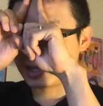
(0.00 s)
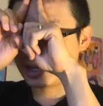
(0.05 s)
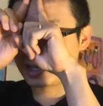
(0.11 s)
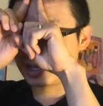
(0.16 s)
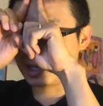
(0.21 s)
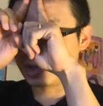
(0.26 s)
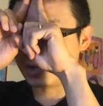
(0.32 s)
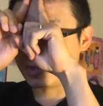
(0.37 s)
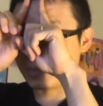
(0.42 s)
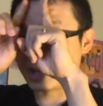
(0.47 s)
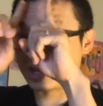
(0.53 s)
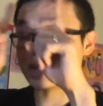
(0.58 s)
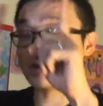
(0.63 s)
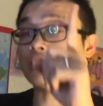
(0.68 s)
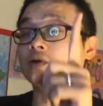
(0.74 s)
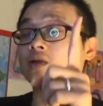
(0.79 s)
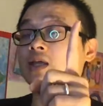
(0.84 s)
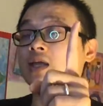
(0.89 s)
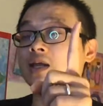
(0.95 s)
you may
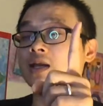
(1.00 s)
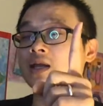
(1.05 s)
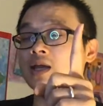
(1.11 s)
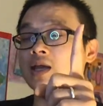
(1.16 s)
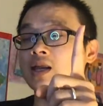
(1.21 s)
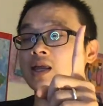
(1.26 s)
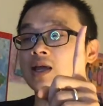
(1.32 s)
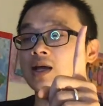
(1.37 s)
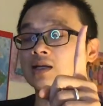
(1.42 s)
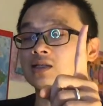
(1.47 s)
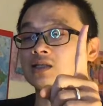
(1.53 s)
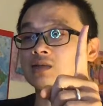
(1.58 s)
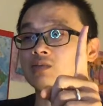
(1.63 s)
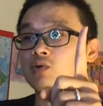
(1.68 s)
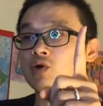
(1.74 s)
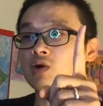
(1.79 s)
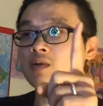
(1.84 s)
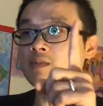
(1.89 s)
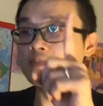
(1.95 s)
not get any ulcer
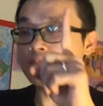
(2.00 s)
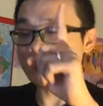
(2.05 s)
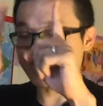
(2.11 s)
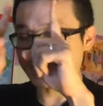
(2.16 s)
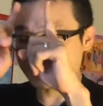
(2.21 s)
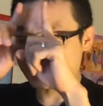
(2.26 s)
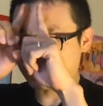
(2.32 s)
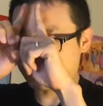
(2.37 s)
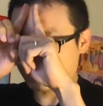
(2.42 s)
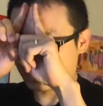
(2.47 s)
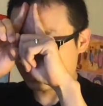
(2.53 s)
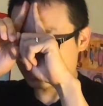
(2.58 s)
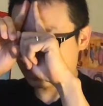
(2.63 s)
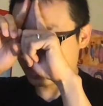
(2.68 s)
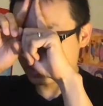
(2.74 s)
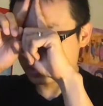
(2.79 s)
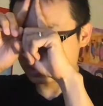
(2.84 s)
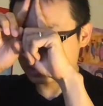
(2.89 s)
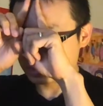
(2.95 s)
point, but if you
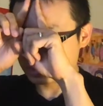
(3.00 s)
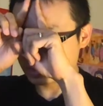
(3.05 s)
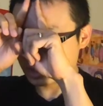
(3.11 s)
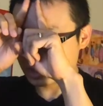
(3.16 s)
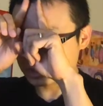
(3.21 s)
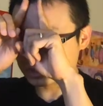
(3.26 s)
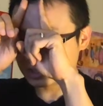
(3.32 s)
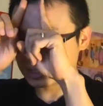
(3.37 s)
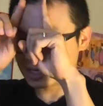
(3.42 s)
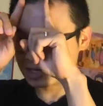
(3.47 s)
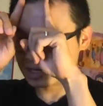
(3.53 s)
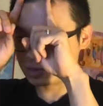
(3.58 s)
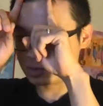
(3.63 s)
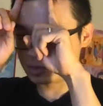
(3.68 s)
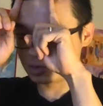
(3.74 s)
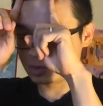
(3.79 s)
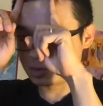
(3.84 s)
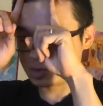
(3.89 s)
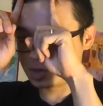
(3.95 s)
go extend
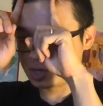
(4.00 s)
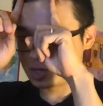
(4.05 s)
to